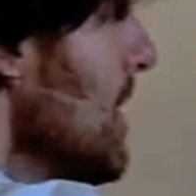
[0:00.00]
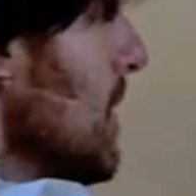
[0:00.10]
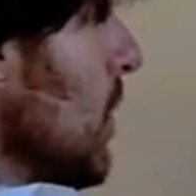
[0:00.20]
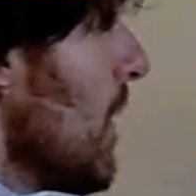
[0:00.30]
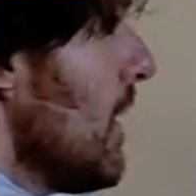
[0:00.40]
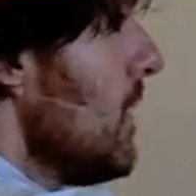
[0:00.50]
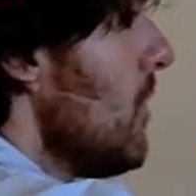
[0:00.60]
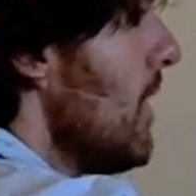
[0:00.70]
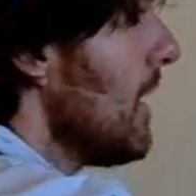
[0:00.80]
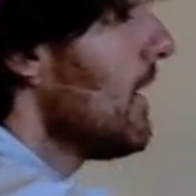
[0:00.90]
yoink,
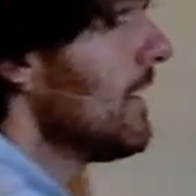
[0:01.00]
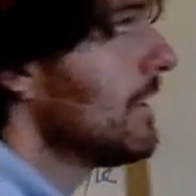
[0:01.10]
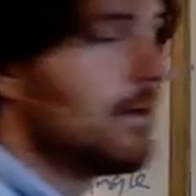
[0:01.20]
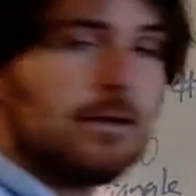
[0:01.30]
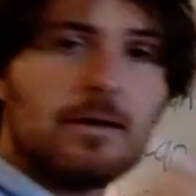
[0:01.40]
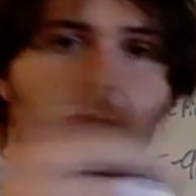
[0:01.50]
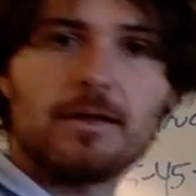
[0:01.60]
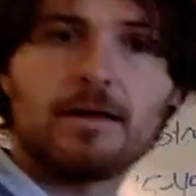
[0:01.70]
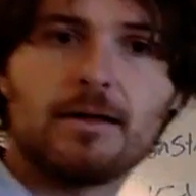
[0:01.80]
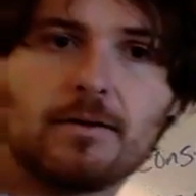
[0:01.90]
yoink,
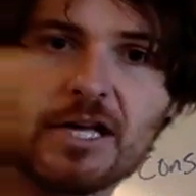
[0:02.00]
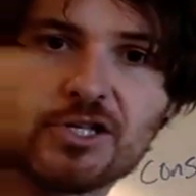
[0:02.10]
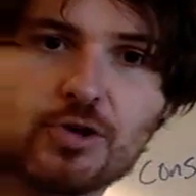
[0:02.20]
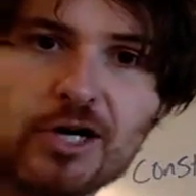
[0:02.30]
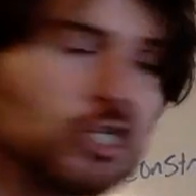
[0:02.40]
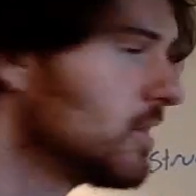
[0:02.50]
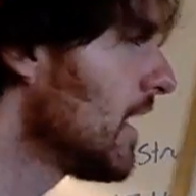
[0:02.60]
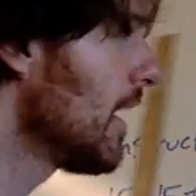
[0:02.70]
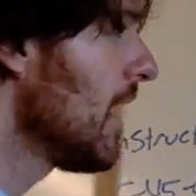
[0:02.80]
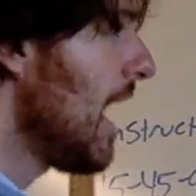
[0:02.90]
construction
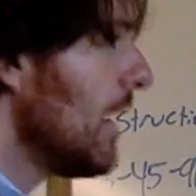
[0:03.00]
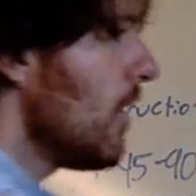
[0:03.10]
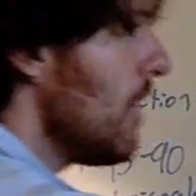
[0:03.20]
done. I know